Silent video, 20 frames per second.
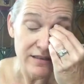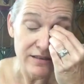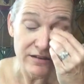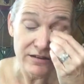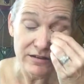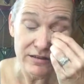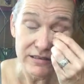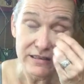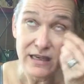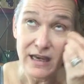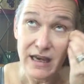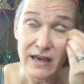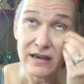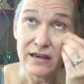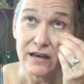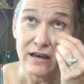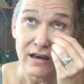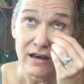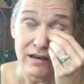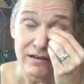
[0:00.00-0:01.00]
third
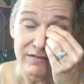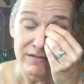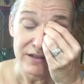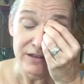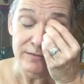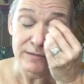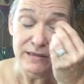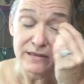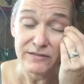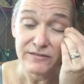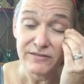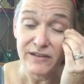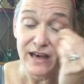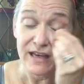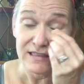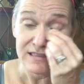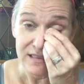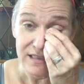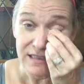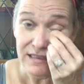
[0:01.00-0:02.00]
day of intermittent
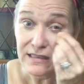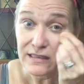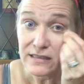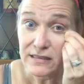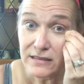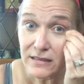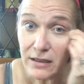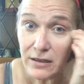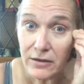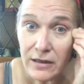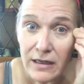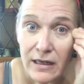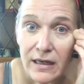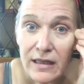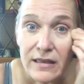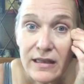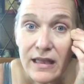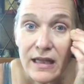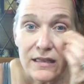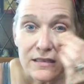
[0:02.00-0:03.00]
fasting, so
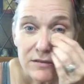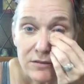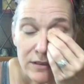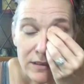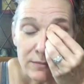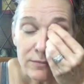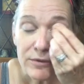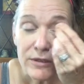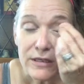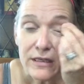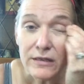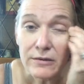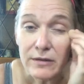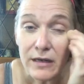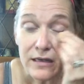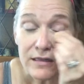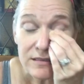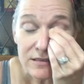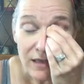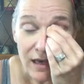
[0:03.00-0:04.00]
that's going pretty
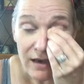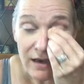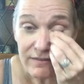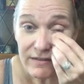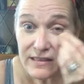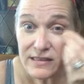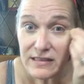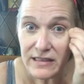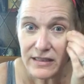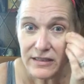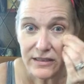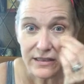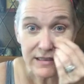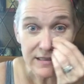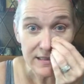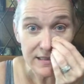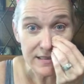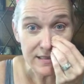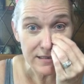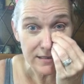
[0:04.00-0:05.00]
well. So obviously you
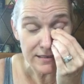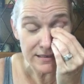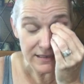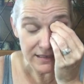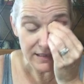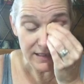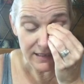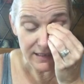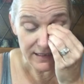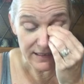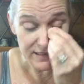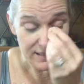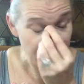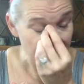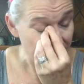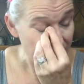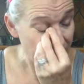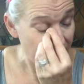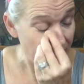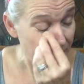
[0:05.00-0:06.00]
can still see the
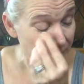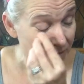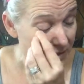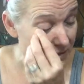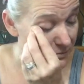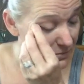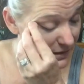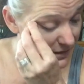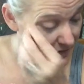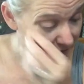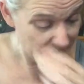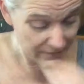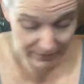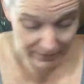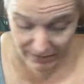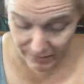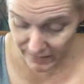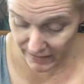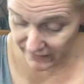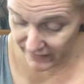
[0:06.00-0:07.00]
concealer. I'm going to blend it
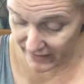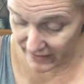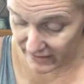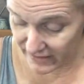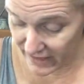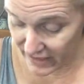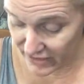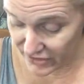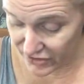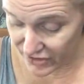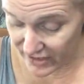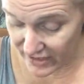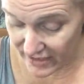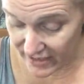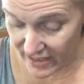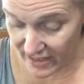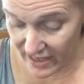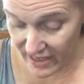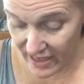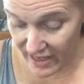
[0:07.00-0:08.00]
with my foundation.
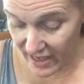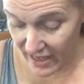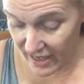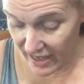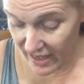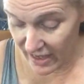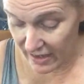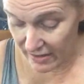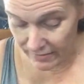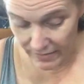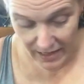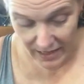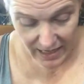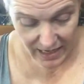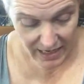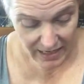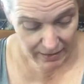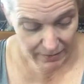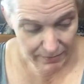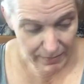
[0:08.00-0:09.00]
I
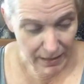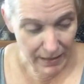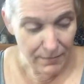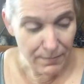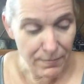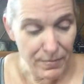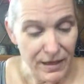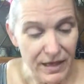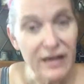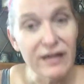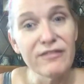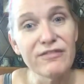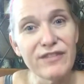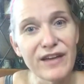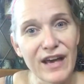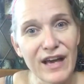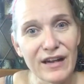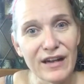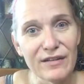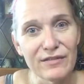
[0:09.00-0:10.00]
am a big
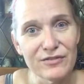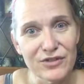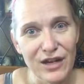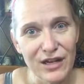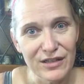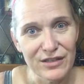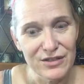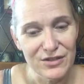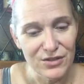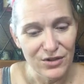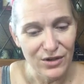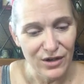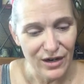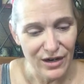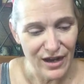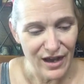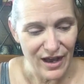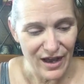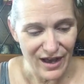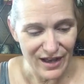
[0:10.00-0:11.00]
fan of
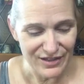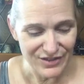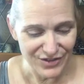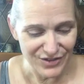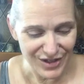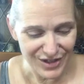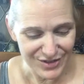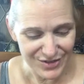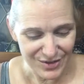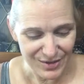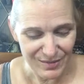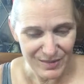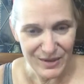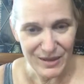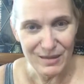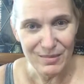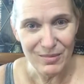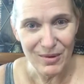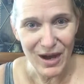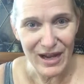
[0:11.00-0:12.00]
drugstore
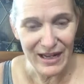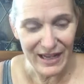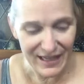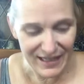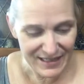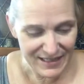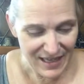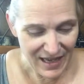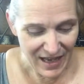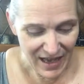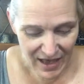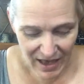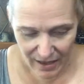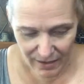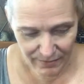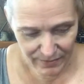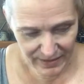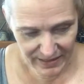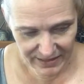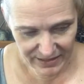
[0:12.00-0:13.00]
beauty products,
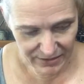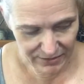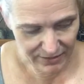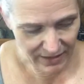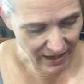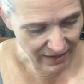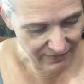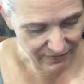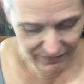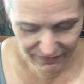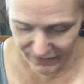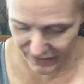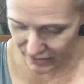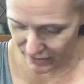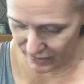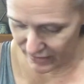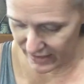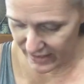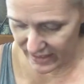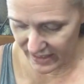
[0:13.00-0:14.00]
but I do have a
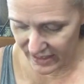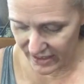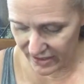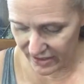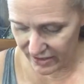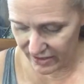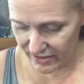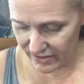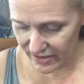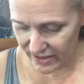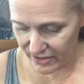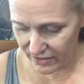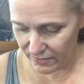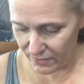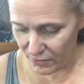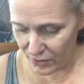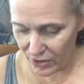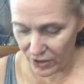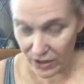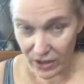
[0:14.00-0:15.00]
few in here that are
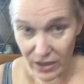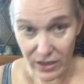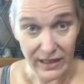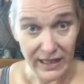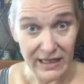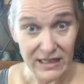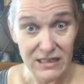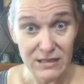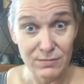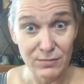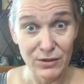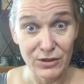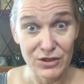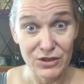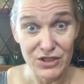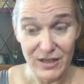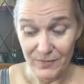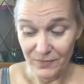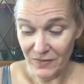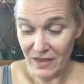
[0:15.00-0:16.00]
more like
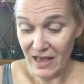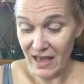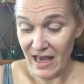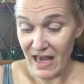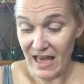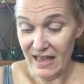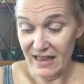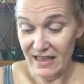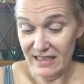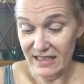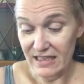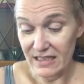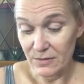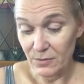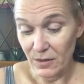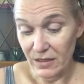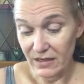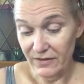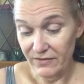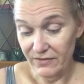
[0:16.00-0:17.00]
splurgy, and this is
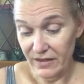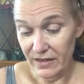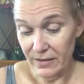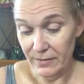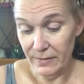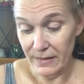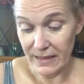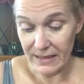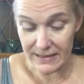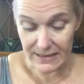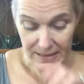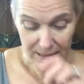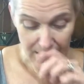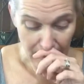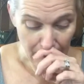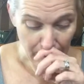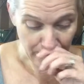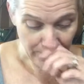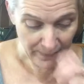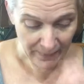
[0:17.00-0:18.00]
one of them. It's
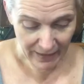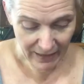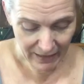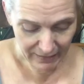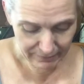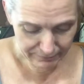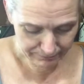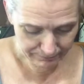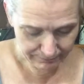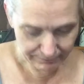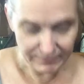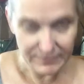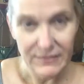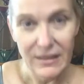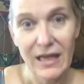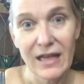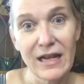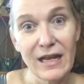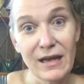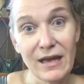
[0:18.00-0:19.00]

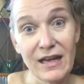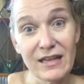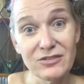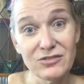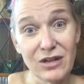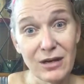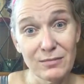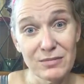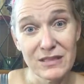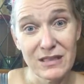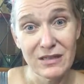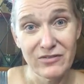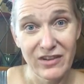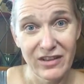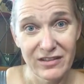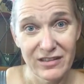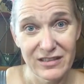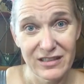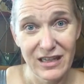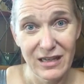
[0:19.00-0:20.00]
I drop stuff
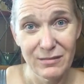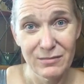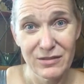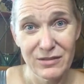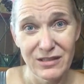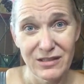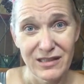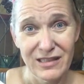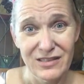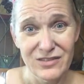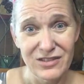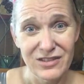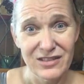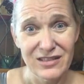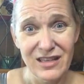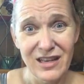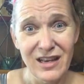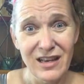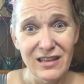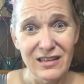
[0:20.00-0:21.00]
all the time, so
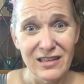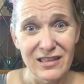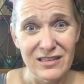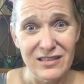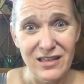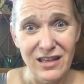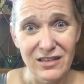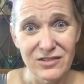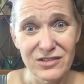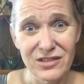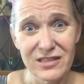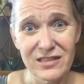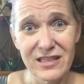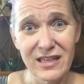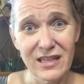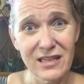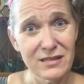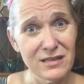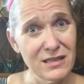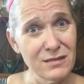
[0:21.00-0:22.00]
let's all just
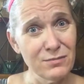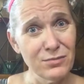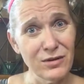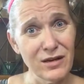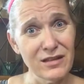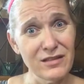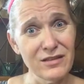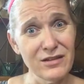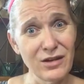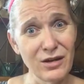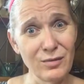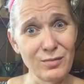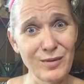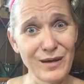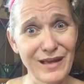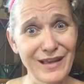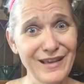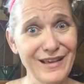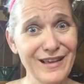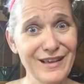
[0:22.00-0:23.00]
take a deep breath and hope
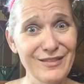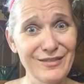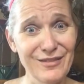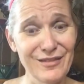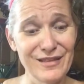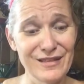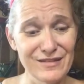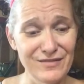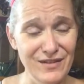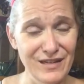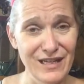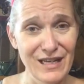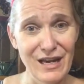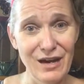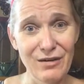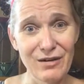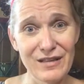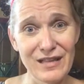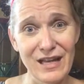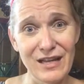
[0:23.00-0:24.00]
I can get through this
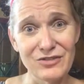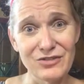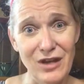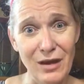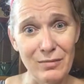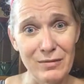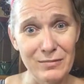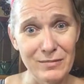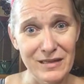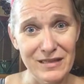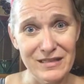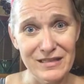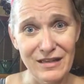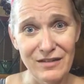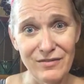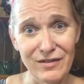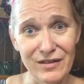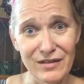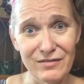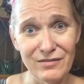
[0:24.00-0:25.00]
video without dropping my
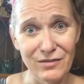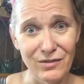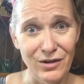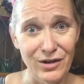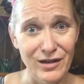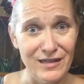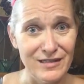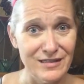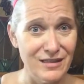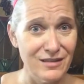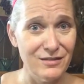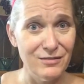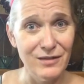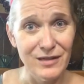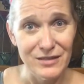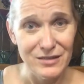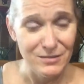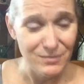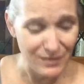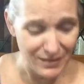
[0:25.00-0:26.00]
stuff on the floor, because
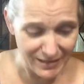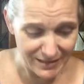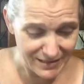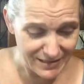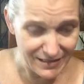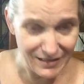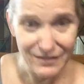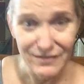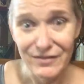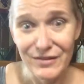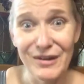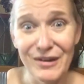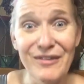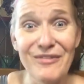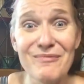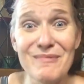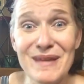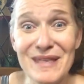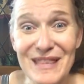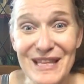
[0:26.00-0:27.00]
otherwise you probably see a view
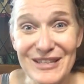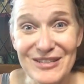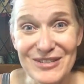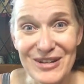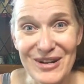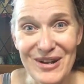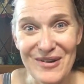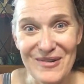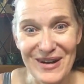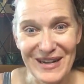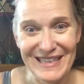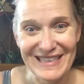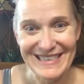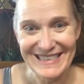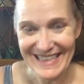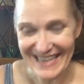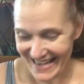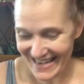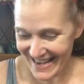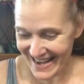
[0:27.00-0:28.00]
of me that you don't want to
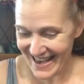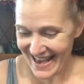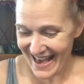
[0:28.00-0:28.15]
see.